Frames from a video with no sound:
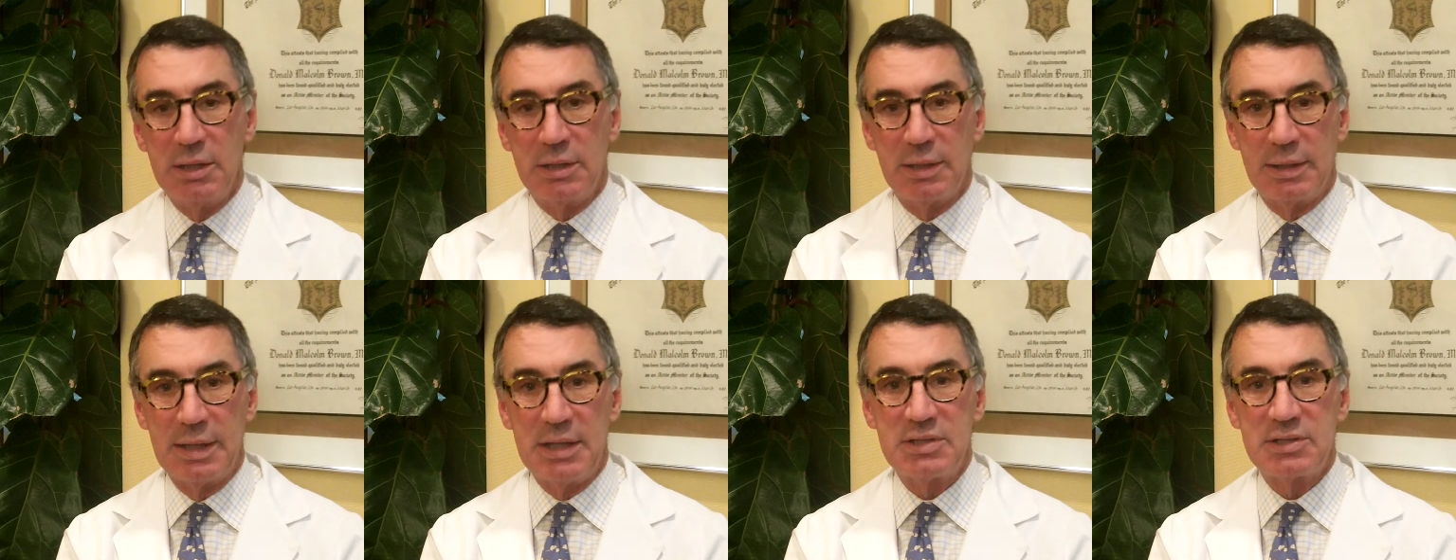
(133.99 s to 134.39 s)

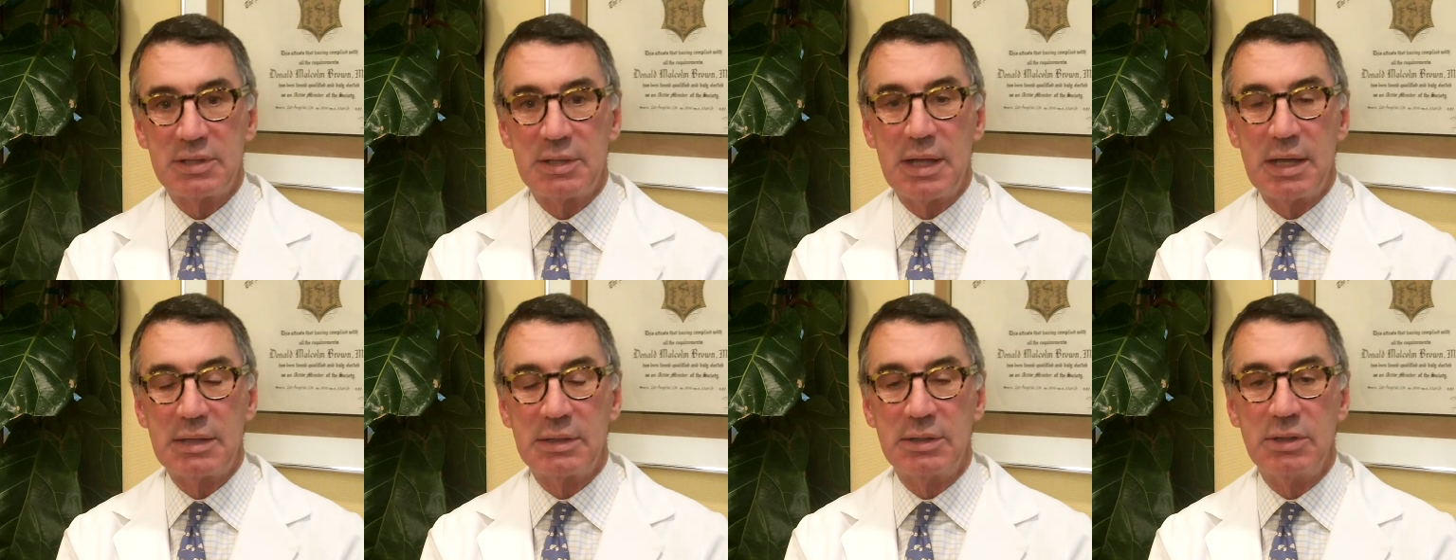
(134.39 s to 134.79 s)
the less
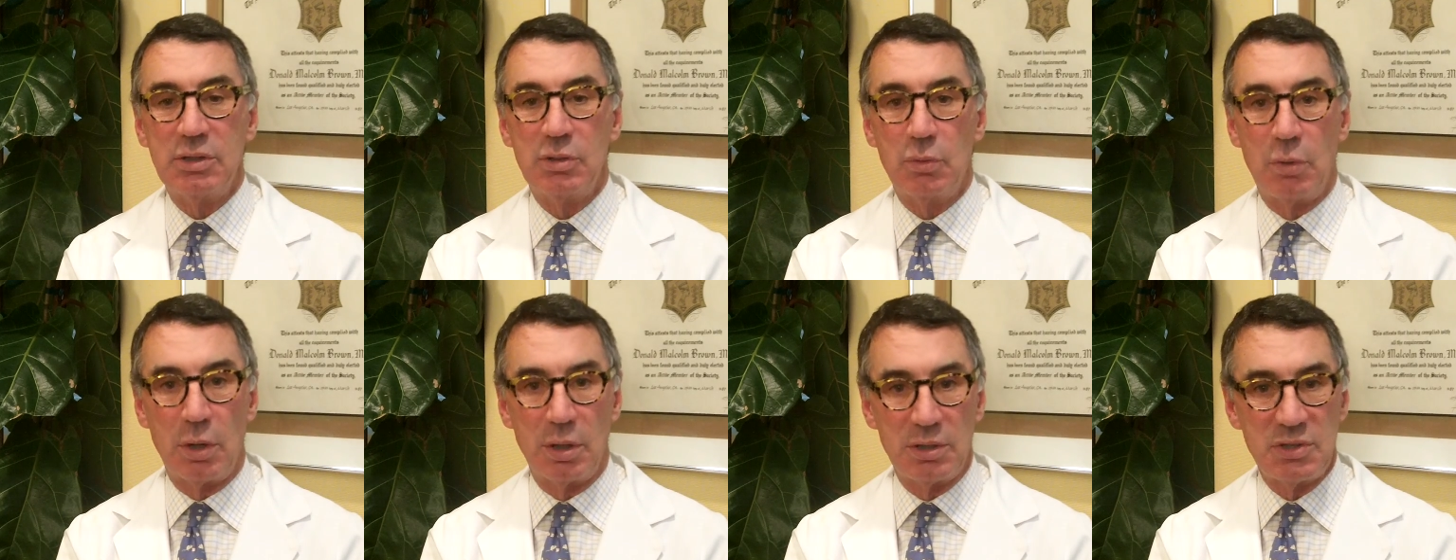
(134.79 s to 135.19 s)
likely
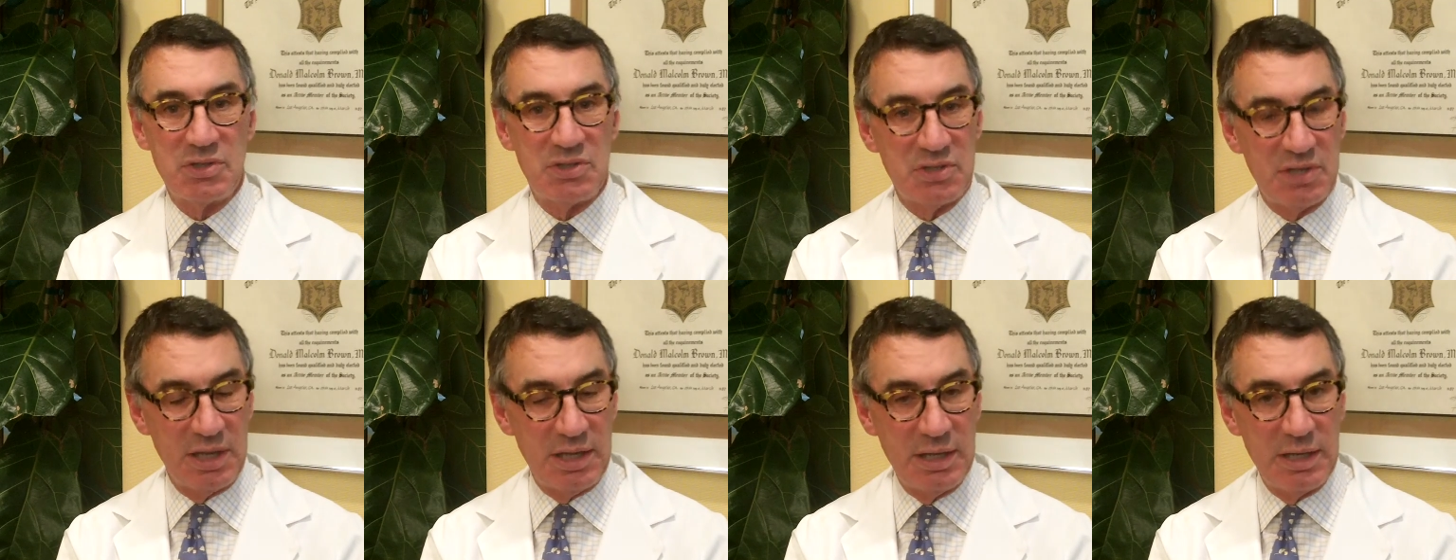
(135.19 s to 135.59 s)
you are to
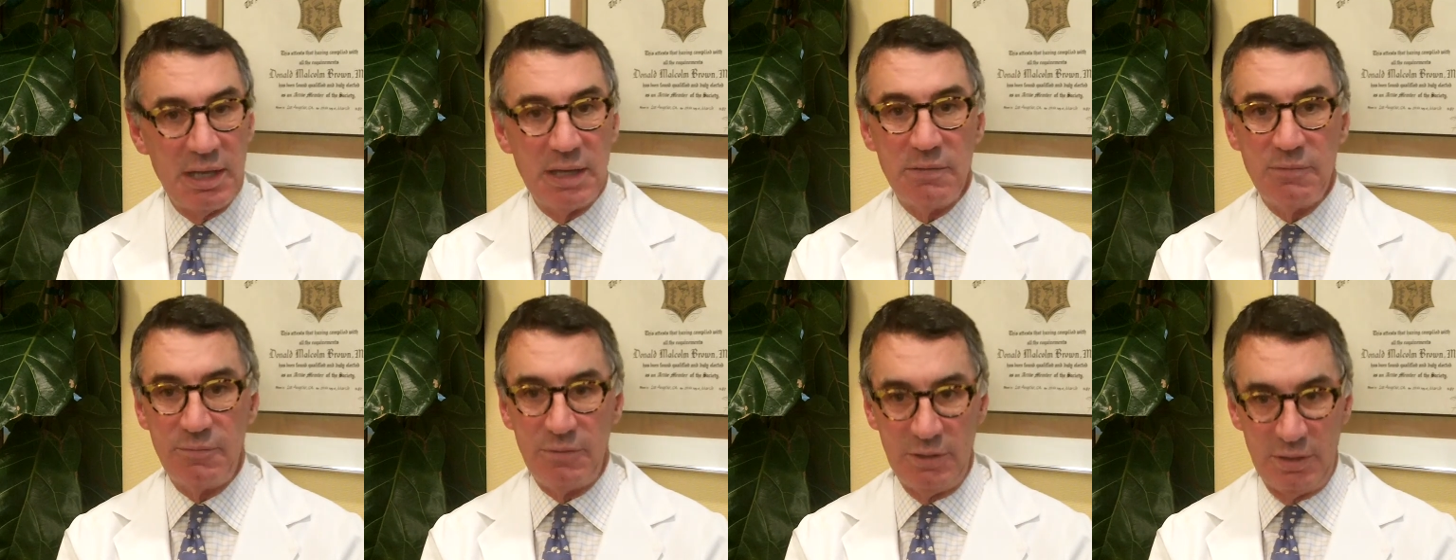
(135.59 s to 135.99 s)
see
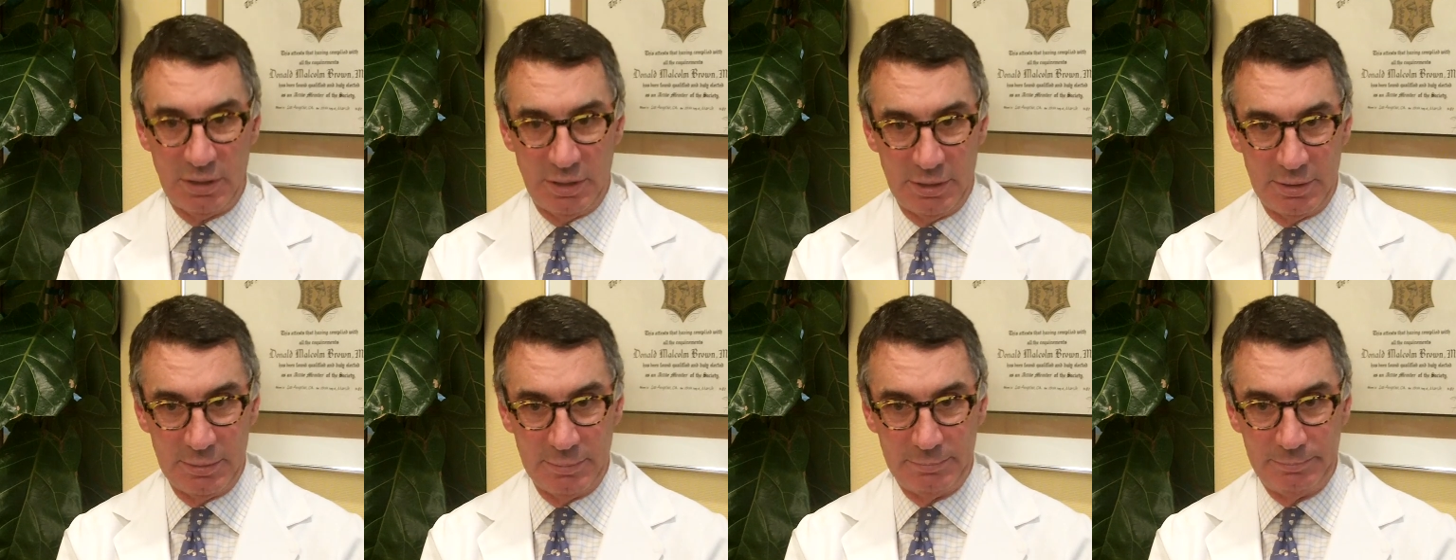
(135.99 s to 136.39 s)
and
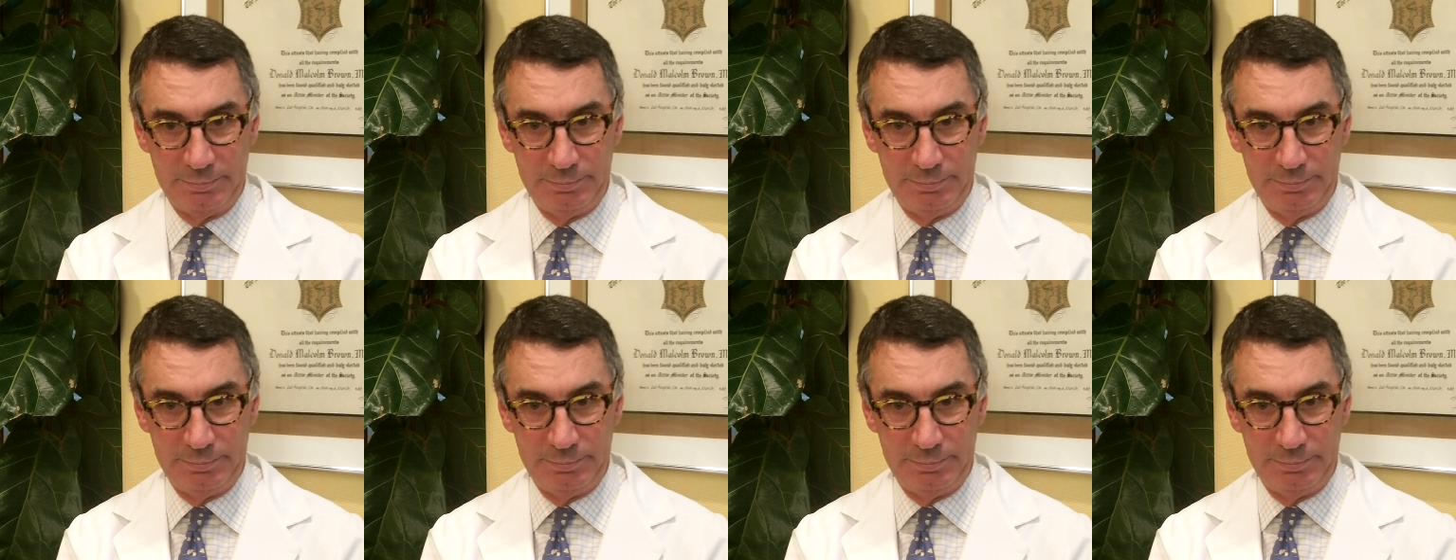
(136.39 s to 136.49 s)
feel it.